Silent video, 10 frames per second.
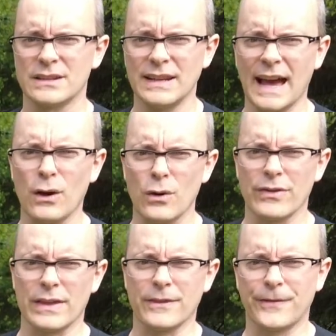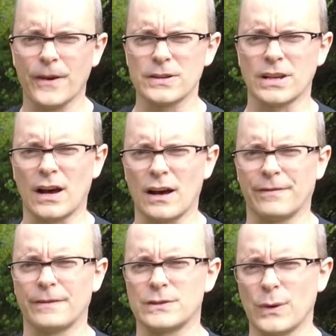So now that the first
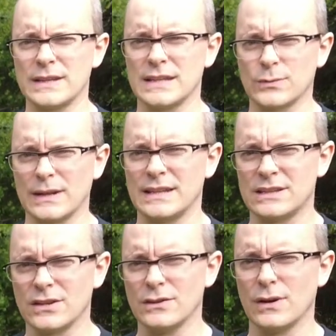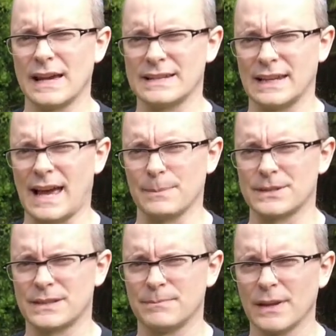half of 2022 has
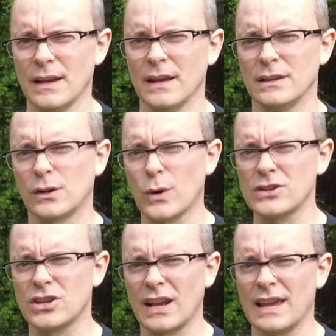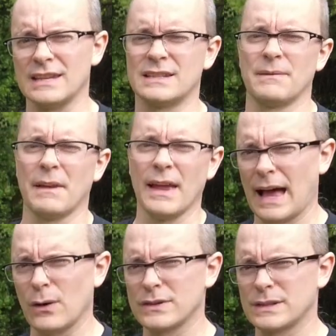elapsed, the question is,
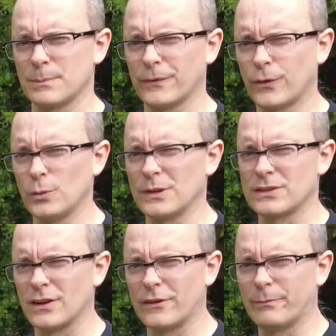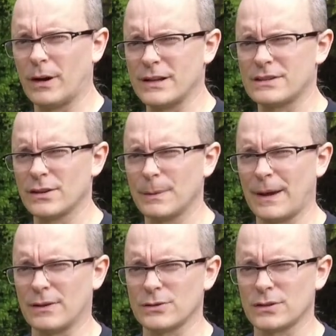how has the performance of my solar
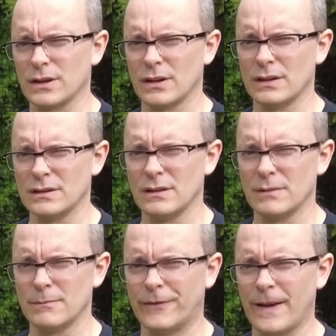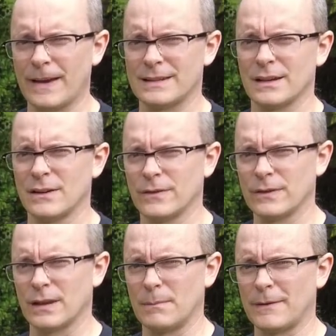panels fared for
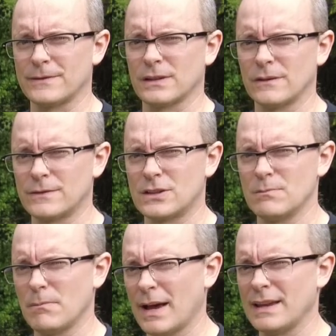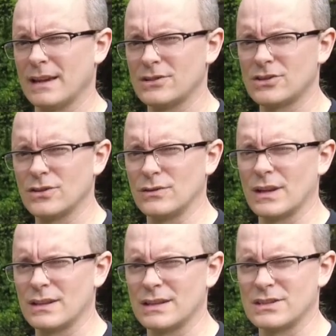the months of May and June
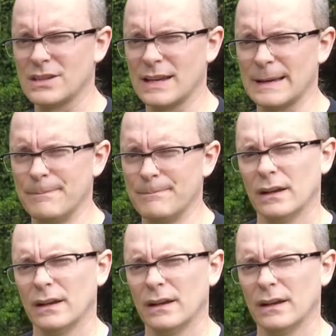this year?